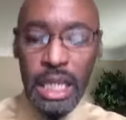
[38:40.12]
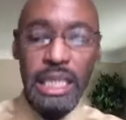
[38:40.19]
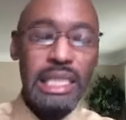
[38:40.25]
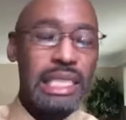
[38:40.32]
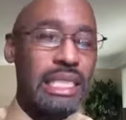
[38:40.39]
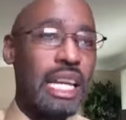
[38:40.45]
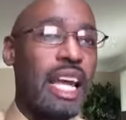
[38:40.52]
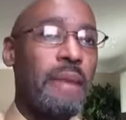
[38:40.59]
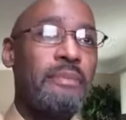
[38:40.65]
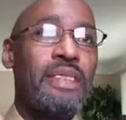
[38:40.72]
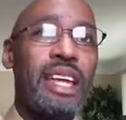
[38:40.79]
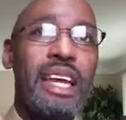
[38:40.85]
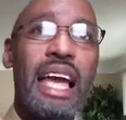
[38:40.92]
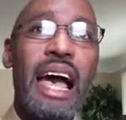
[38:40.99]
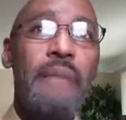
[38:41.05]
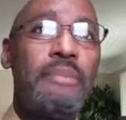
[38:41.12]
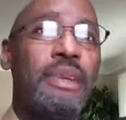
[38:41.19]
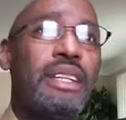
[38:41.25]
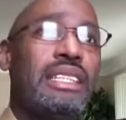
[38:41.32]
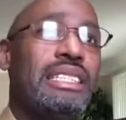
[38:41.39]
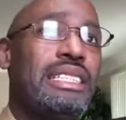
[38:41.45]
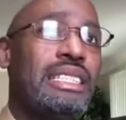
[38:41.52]
Same thing happened
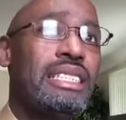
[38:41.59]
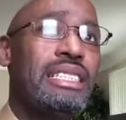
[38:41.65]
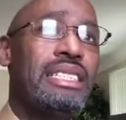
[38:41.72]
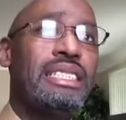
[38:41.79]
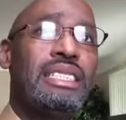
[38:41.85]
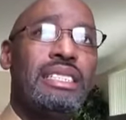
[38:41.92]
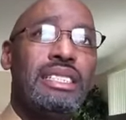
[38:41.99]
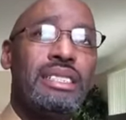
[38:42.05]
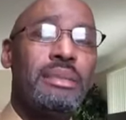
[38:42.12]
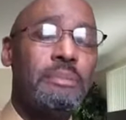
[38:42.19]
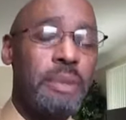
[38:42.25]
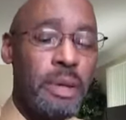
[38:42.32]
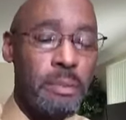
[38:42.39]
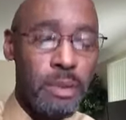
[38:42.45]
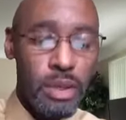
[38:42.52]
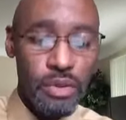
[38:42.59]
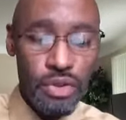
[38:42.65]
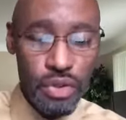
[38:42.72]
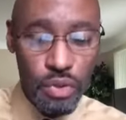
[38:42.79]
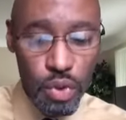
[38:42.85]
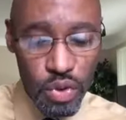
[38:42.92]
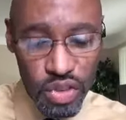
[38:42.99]
in this, the people of
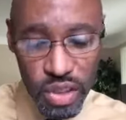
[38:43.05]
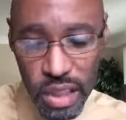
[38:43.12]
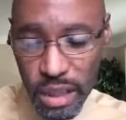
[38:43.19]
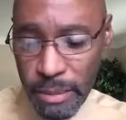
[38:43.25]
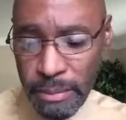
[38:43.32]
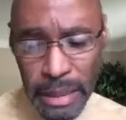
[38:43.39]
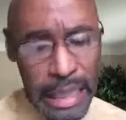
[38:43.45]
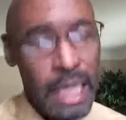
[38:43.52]
Jerusalem.